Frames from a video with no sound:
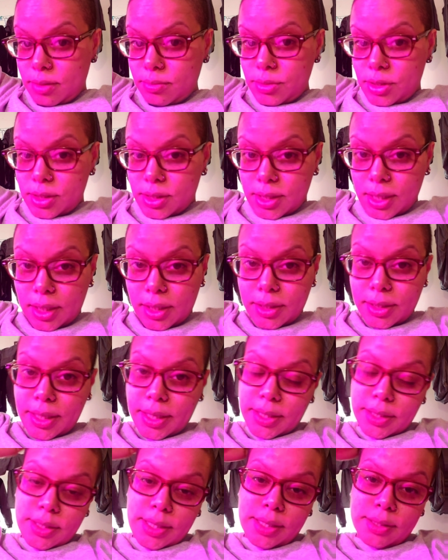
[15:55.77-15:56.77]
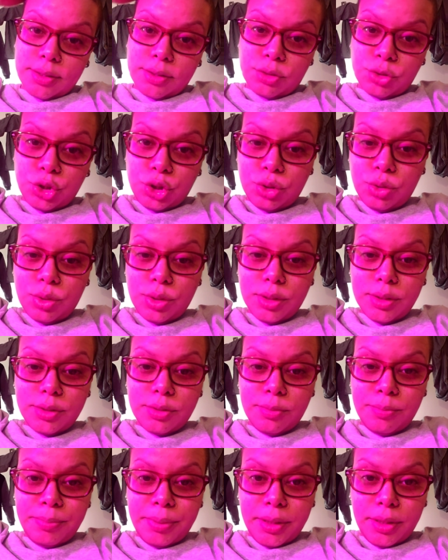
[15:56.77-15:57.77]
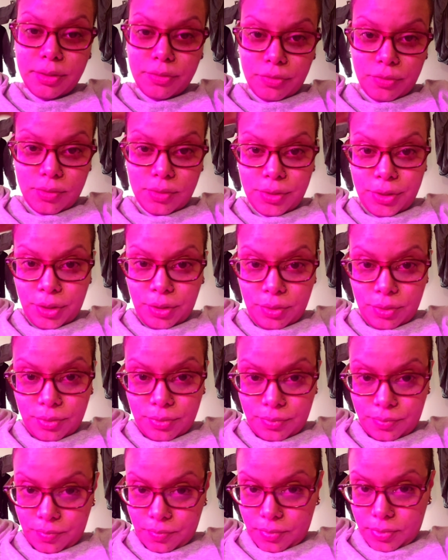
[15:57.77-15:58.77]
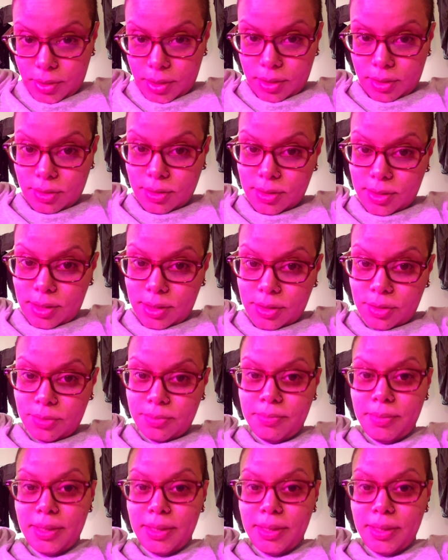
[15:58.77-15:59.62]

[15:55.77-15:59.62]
I'm just saying that little short little bit for you, just a little